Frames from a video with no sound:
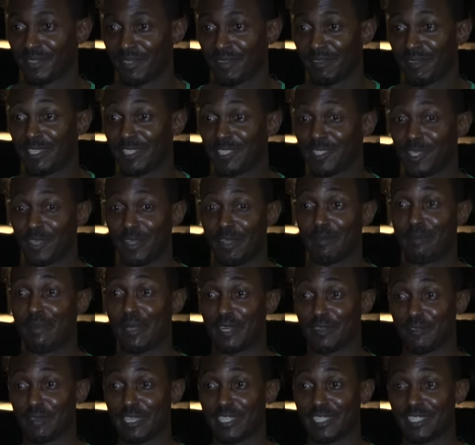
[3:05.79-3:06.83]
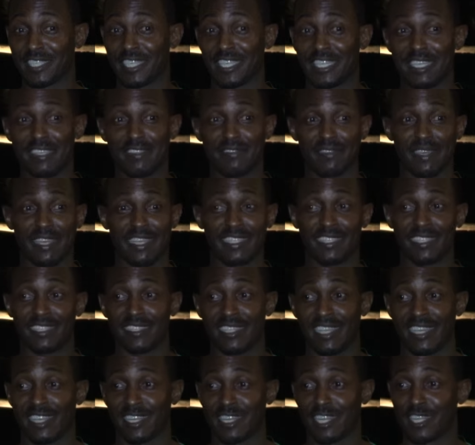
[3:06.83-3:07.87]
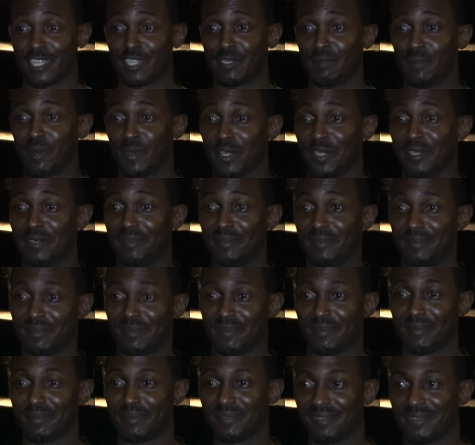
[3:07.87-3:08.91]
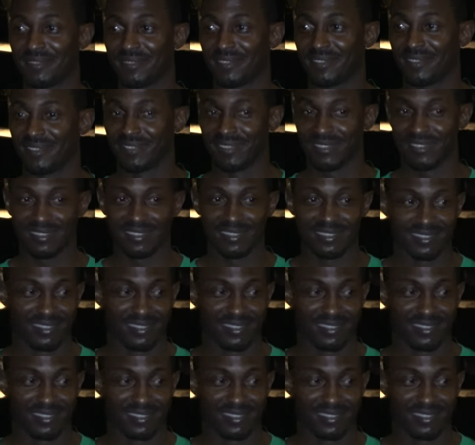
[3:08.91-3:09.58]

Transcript: All right, so everybody ready to leave 8, eight o'clock in the morning? Yeah.